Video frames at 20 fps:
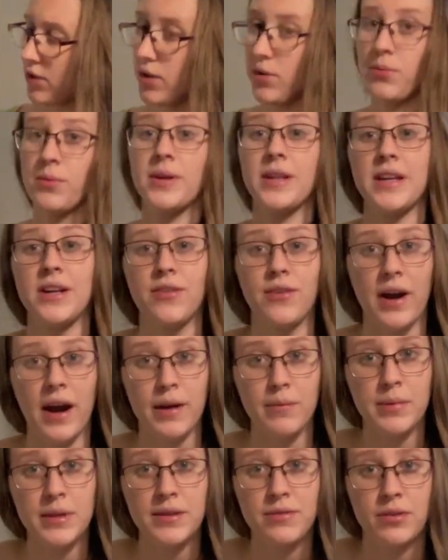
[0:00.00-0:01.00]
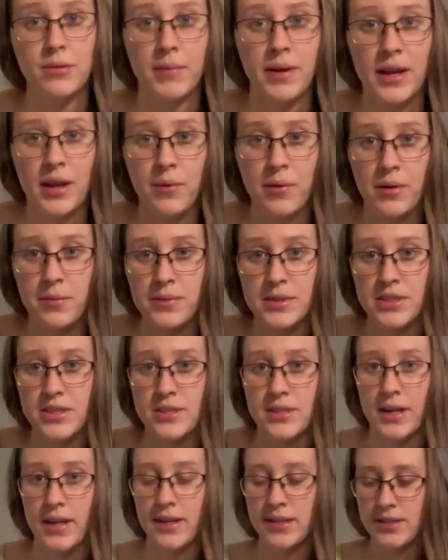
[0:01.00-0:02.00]
you can really grab it from anywhere, which is
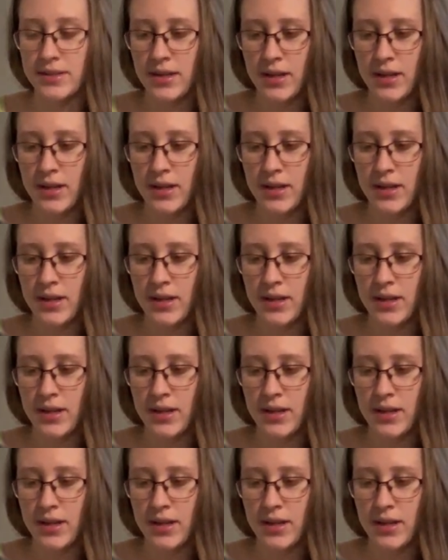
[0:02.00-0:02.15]
nice.